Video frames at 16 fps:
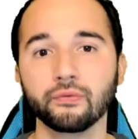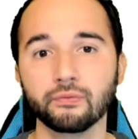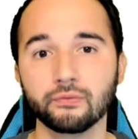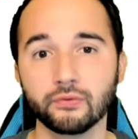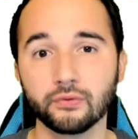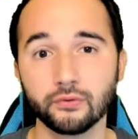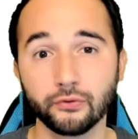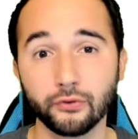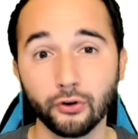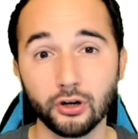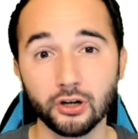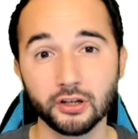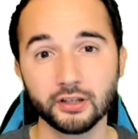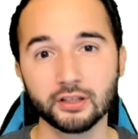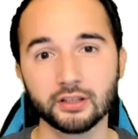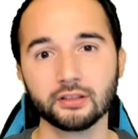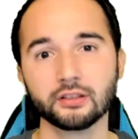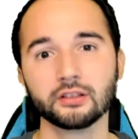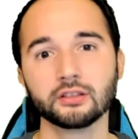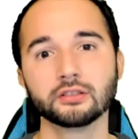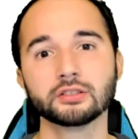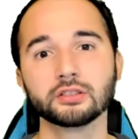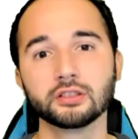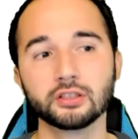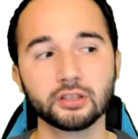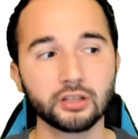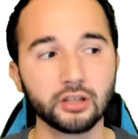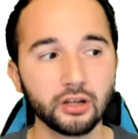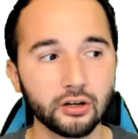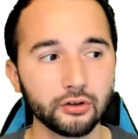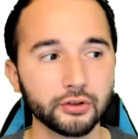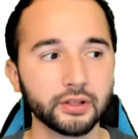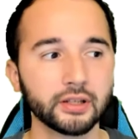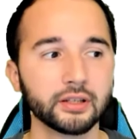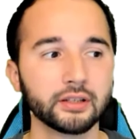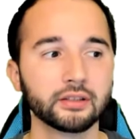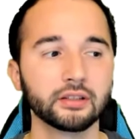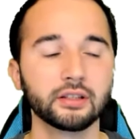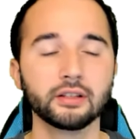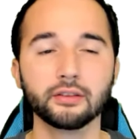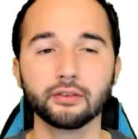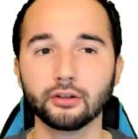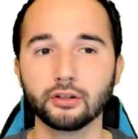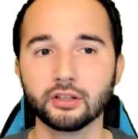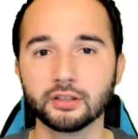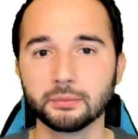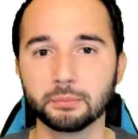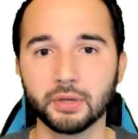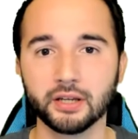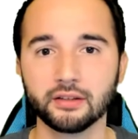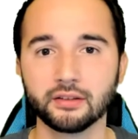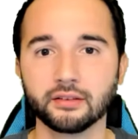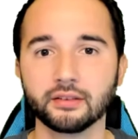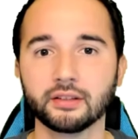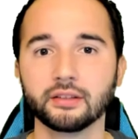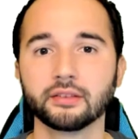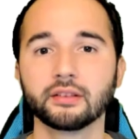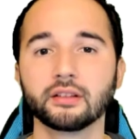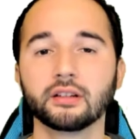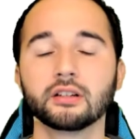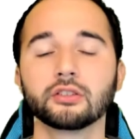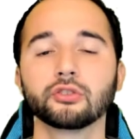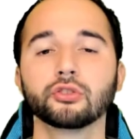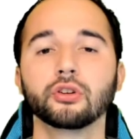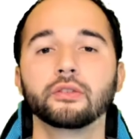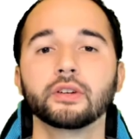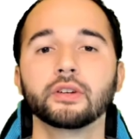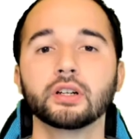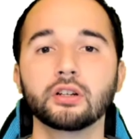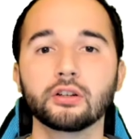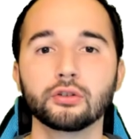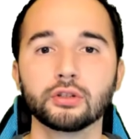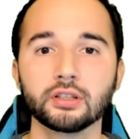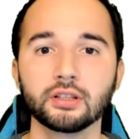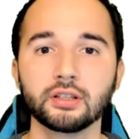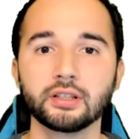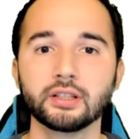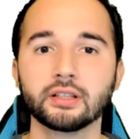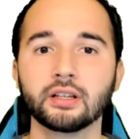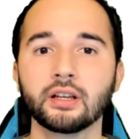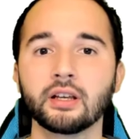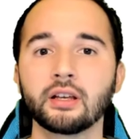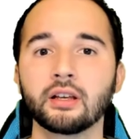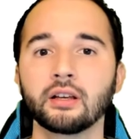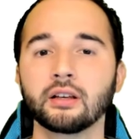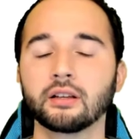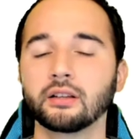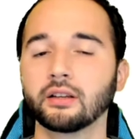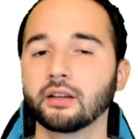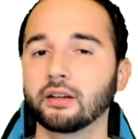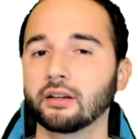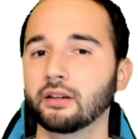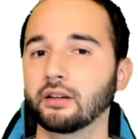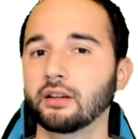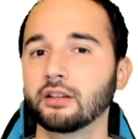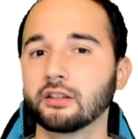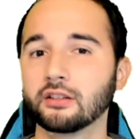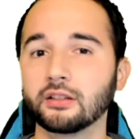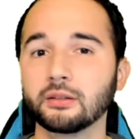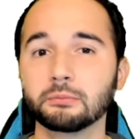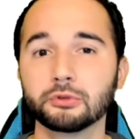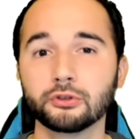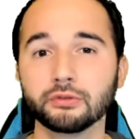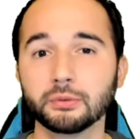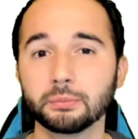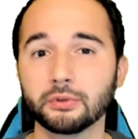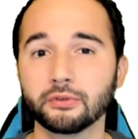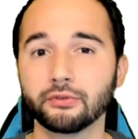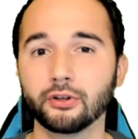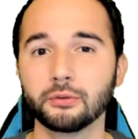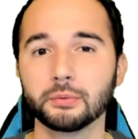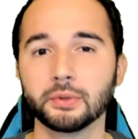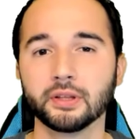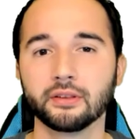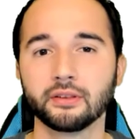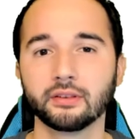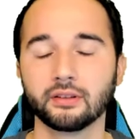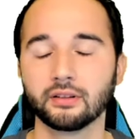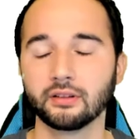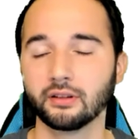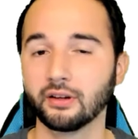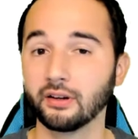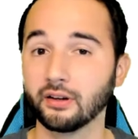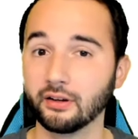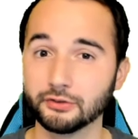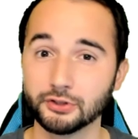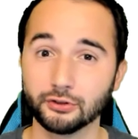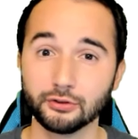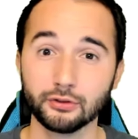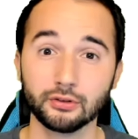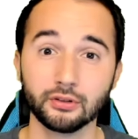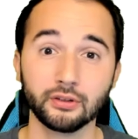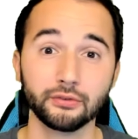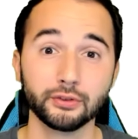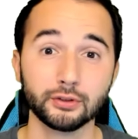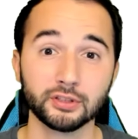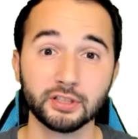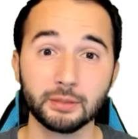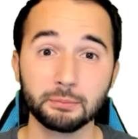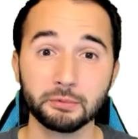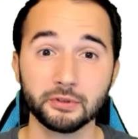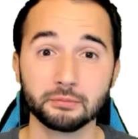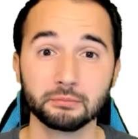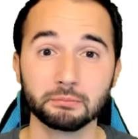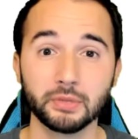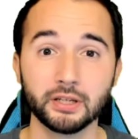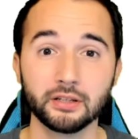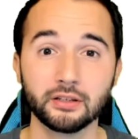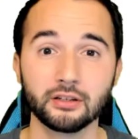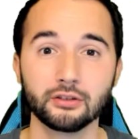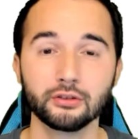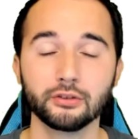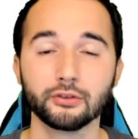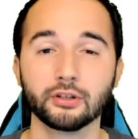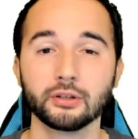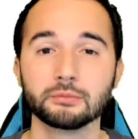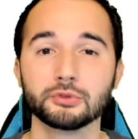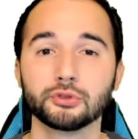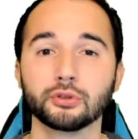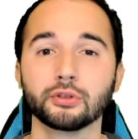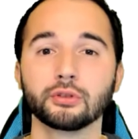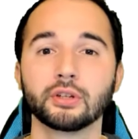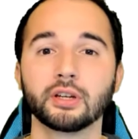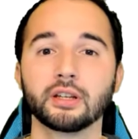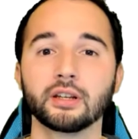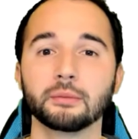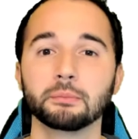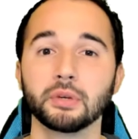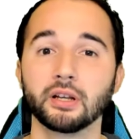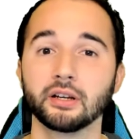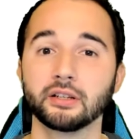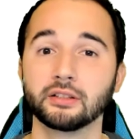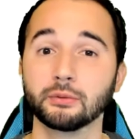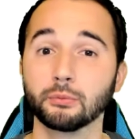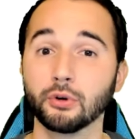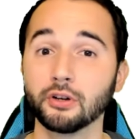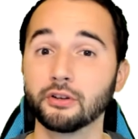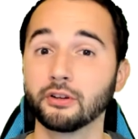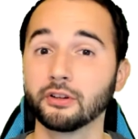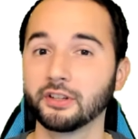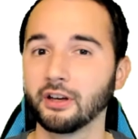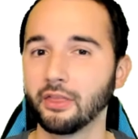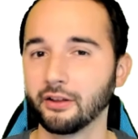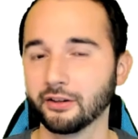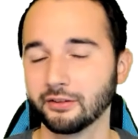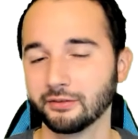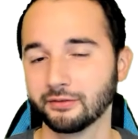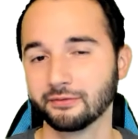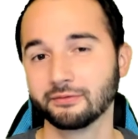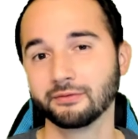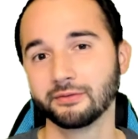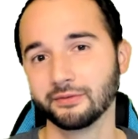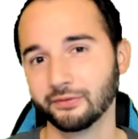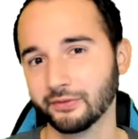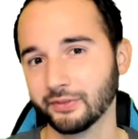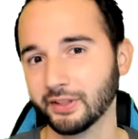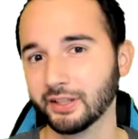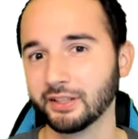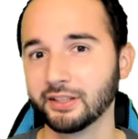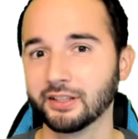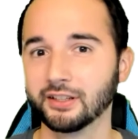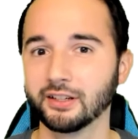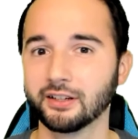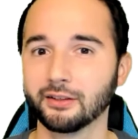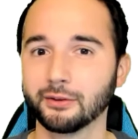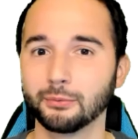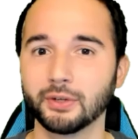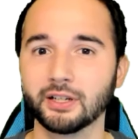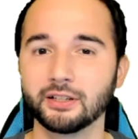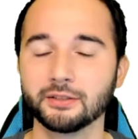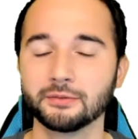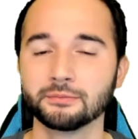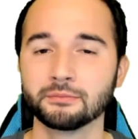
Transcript: fork it, clone it, install the dependencies, start a server locally, and improve the performance. I've shown you a few tips by now, so I'm sure you can apply the one or the other in here as well.